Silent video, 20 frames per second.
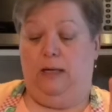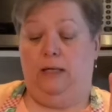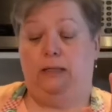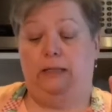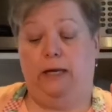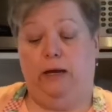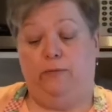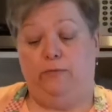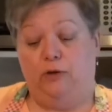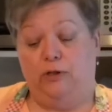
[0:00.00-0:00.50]

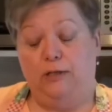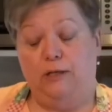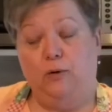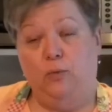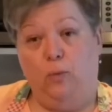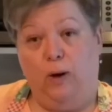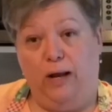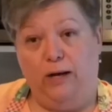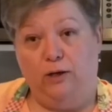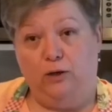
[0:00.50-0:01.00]
Now if you didn't
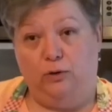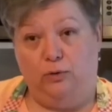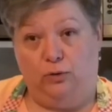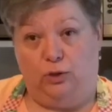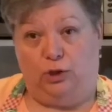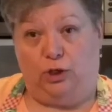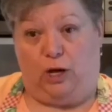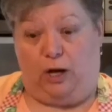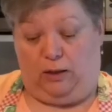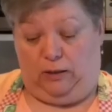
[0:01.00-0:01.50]
want to use
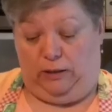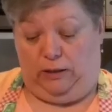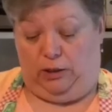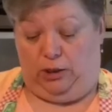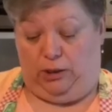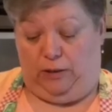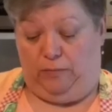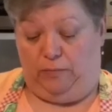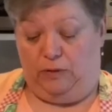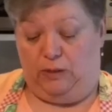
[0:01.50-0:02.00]
chocolate
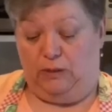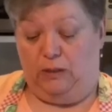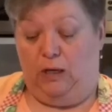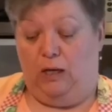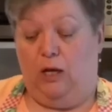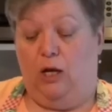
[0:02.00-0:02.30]
chips,